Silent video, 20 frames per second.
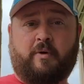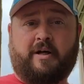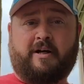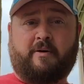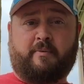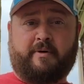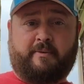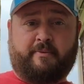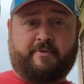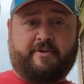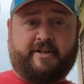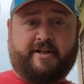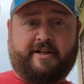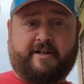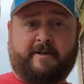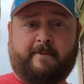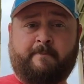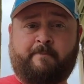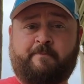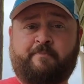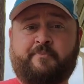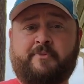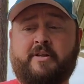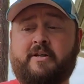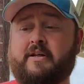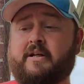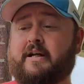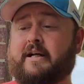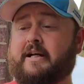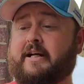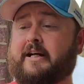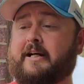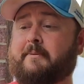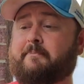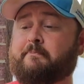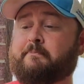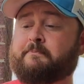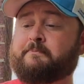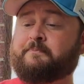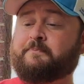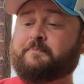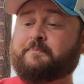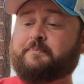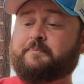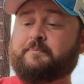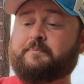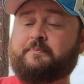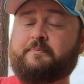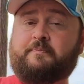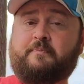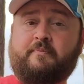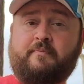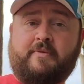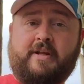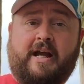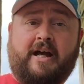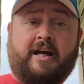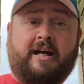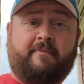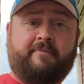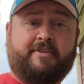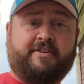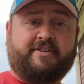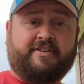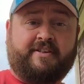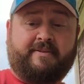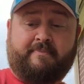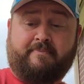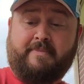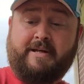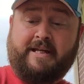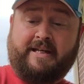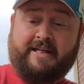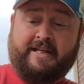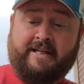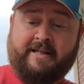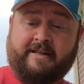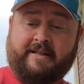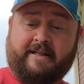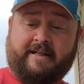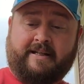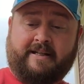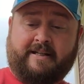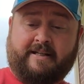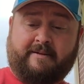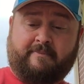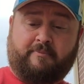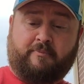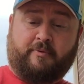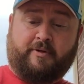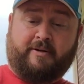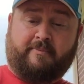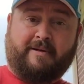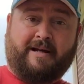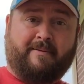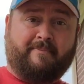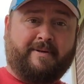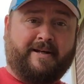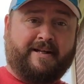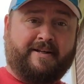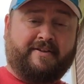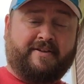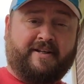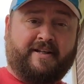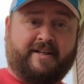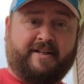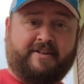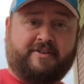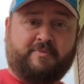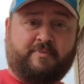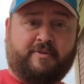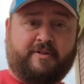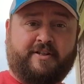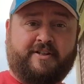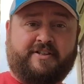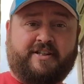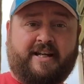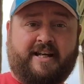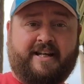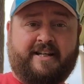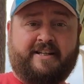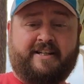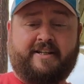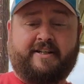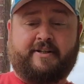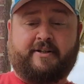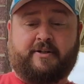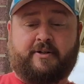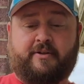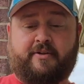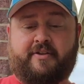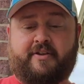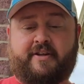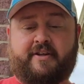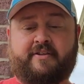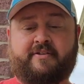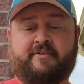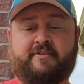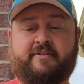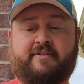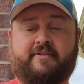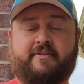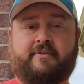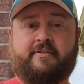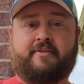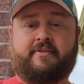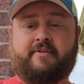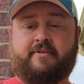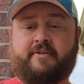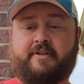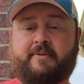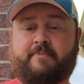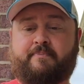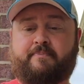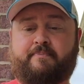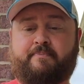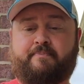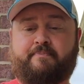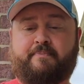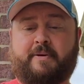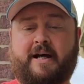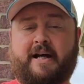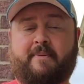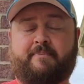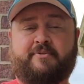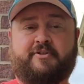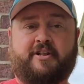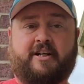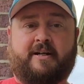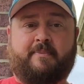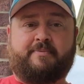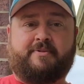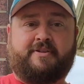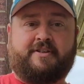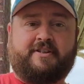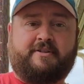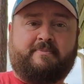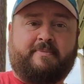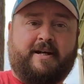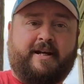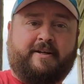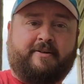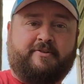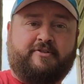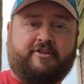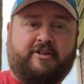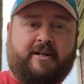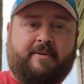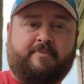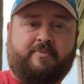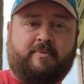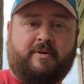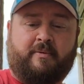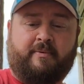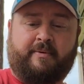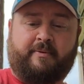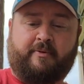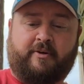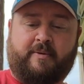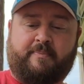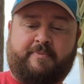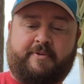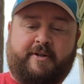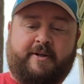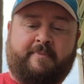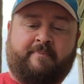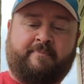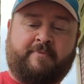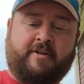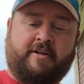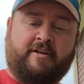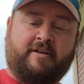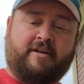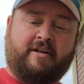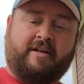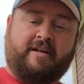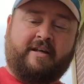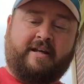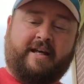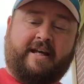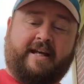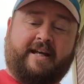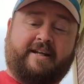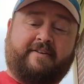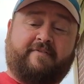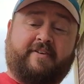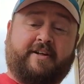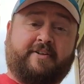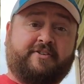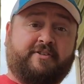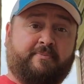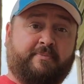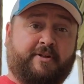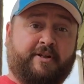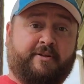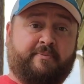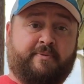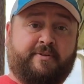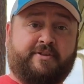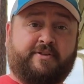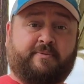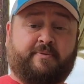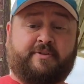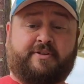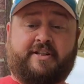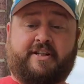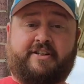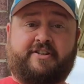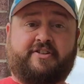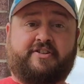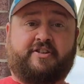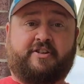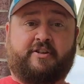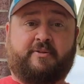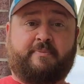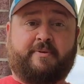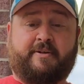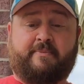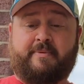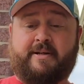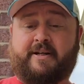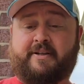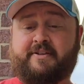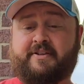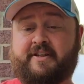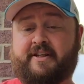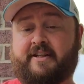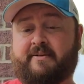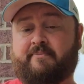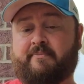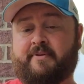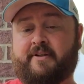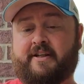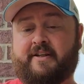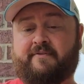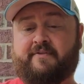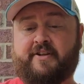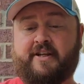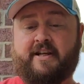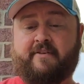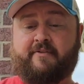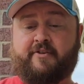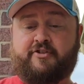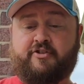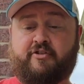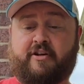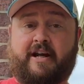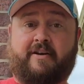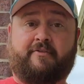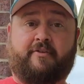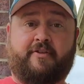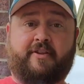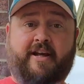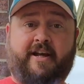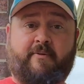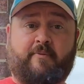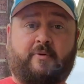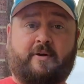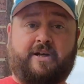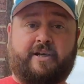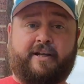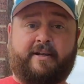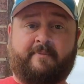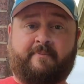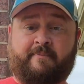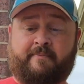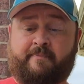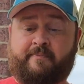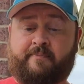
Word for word: while we were there, um, obviously me, um, one of my main things was I had to hit all the pipe shops and the tobacco shops while we were up there and found some good ones. I want to tell you just a little bit about them if you ever travel that way.